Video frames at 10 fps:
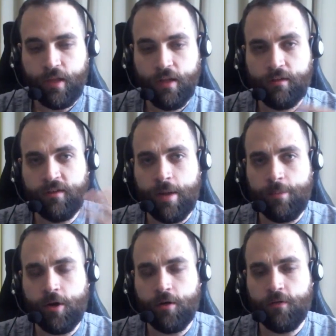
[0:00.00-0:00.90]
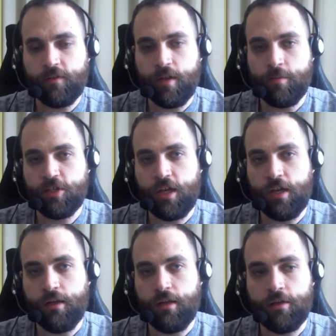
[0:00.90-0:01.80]
It's not part of the same
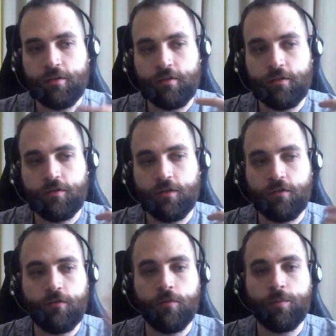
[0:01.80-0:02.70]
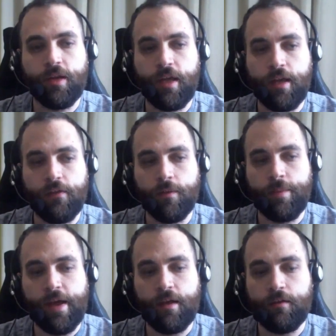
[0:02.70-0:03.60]
chain. It's just duplicating the
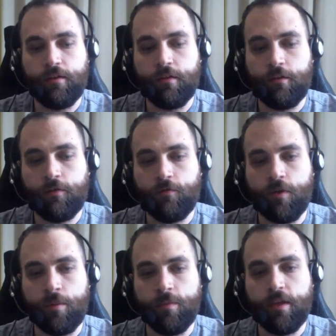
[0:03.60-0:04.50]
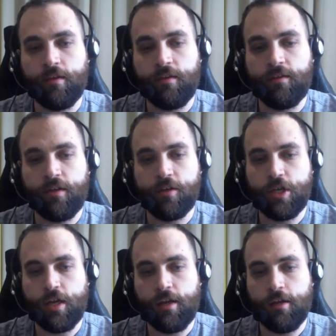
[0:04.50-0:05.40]
balances from the ETC
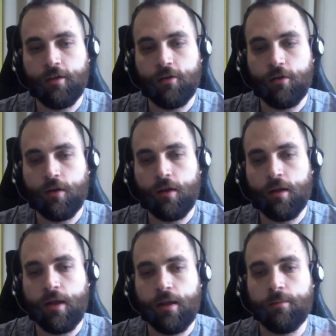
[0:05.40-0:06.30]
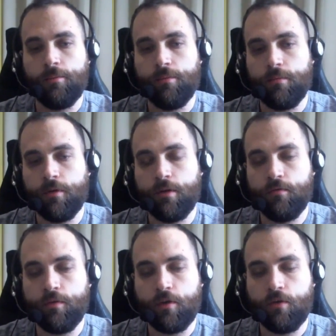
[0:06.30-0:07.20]
chain and
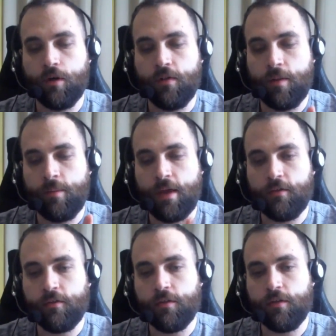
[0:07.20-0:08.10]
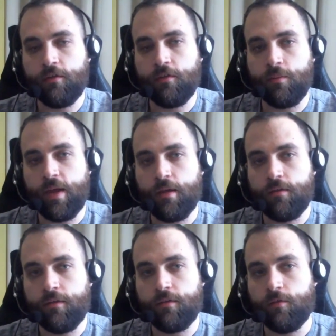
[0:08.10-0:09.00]
recording them as Callisto
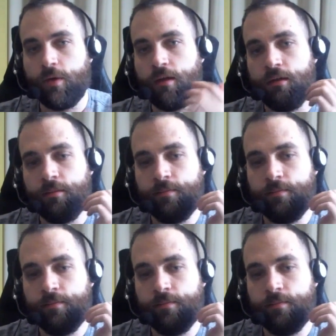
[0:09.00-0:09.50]
balances as well.